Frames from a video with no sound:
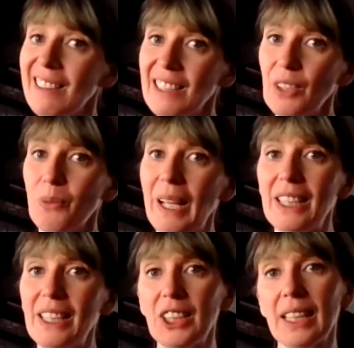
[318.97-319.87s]
the
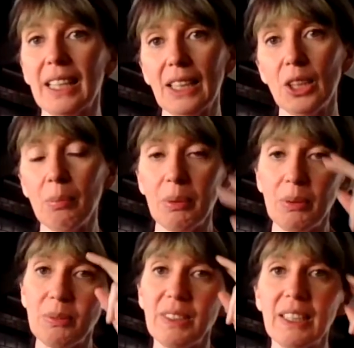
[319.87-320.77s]
ranch and the ketchup
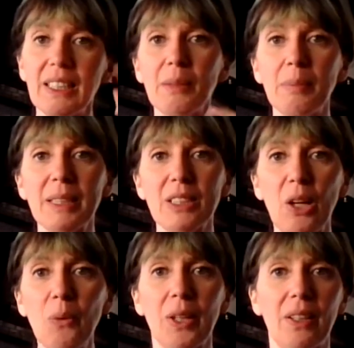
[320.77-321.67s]
were a little bit
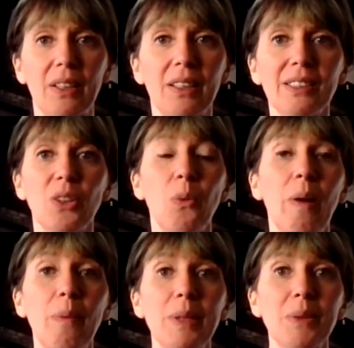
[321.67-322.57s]
slower. So
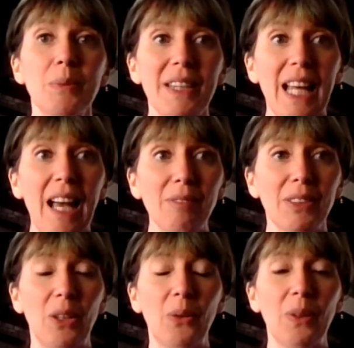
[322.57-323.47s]
what was with that
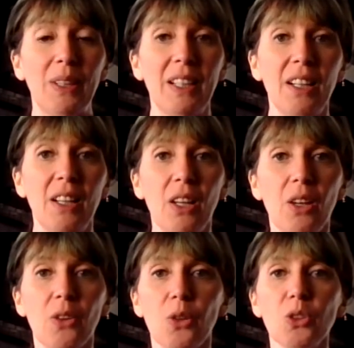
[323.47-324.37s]
flow?
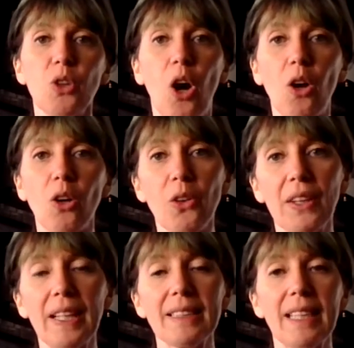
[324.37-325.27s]
Those are all
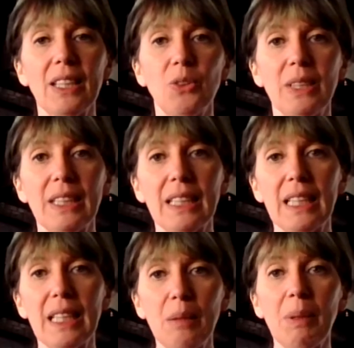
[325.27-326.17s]
things that you need to
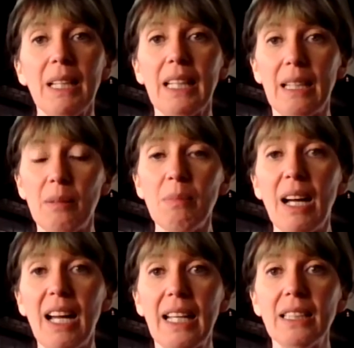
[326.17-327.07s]
keep in
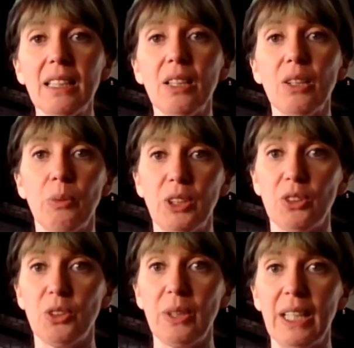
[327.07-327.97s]
mind when you're
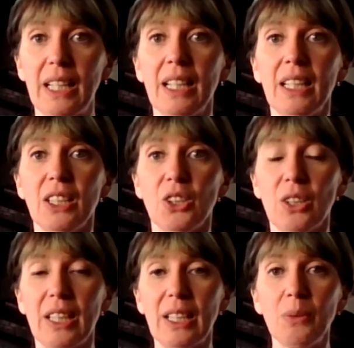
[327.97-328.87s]
doing your
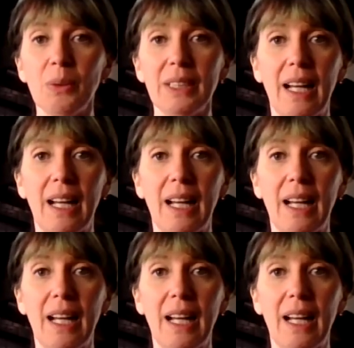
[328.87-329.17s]
liquid